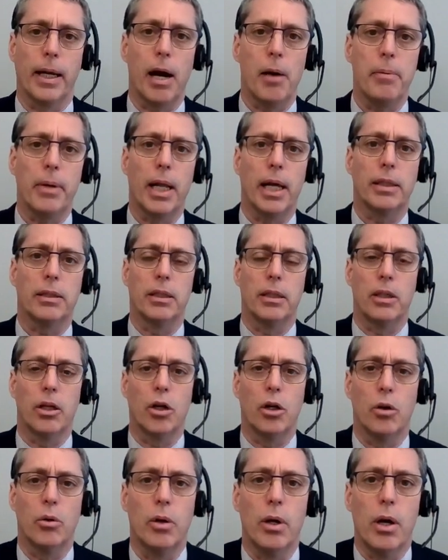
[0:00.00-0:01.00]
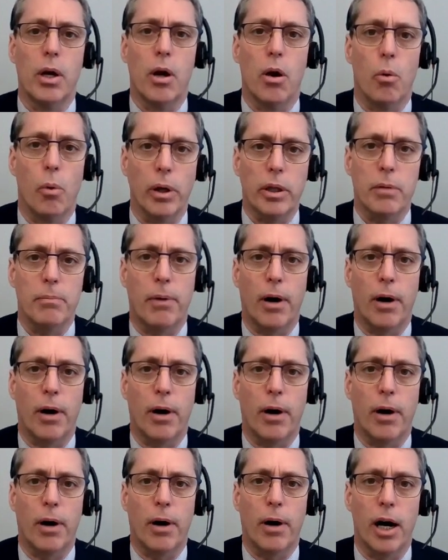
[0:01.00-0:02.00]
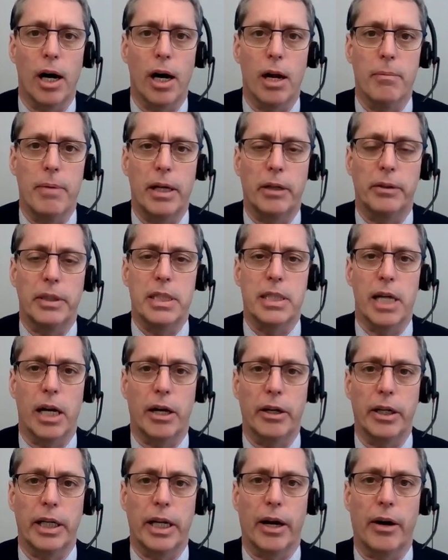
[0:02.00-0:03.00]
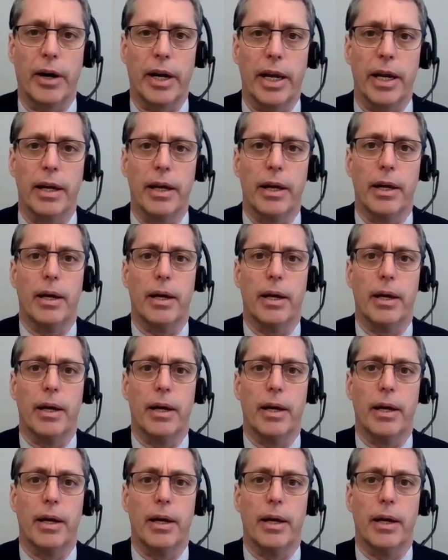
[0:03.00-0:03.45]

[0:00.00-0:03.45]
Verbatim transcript: And I would like to know what the parliamentary secretary